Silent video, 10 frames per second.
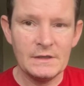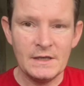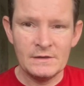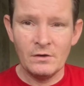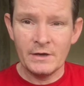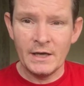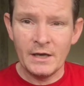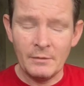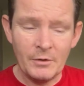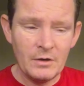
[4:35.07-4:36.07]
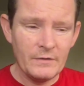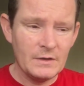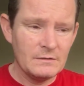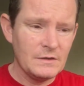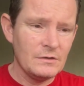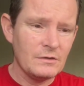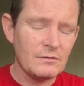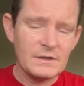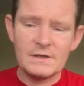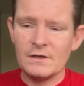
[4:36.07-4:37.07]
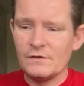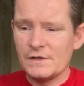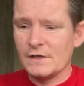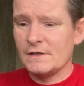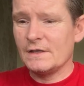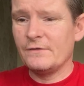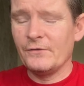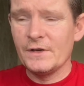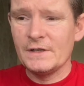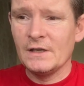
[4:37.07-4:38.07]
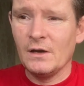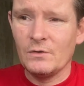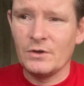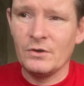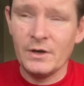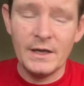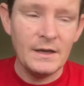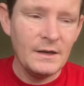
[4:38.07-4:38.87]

is not getting up over 2 degrees Celsius. It's freezing cold at night.